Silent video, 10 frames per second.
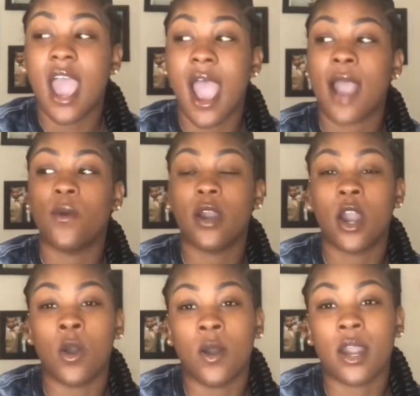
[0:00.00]
I would
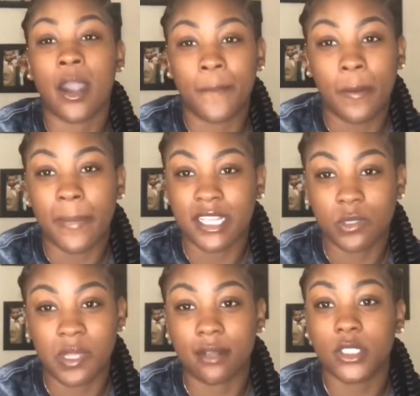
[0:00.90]
go a couple months
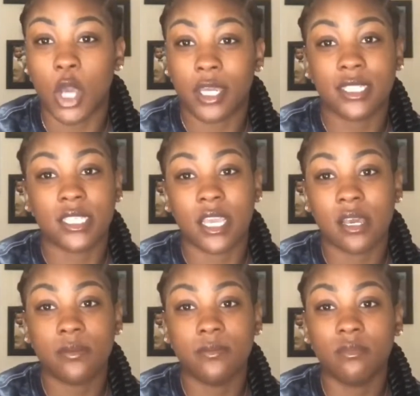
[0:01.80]
without talking to
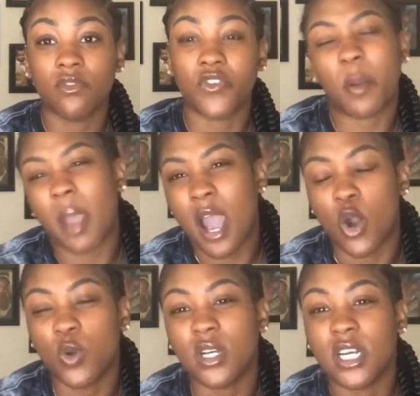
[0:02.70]
him for my
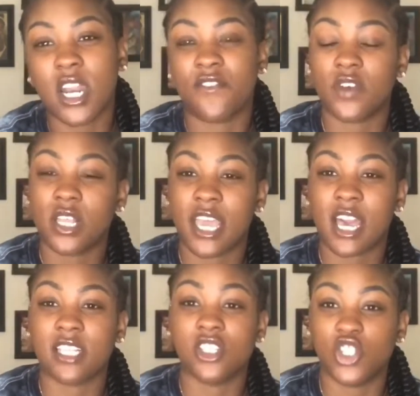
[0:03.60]
own good. I felt like
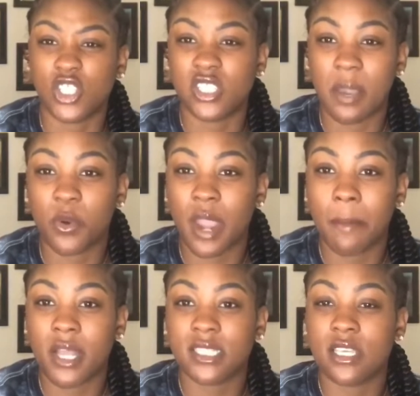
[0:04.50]
I should just separate
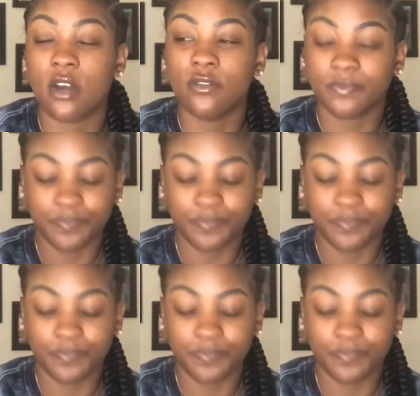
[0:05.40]
myself.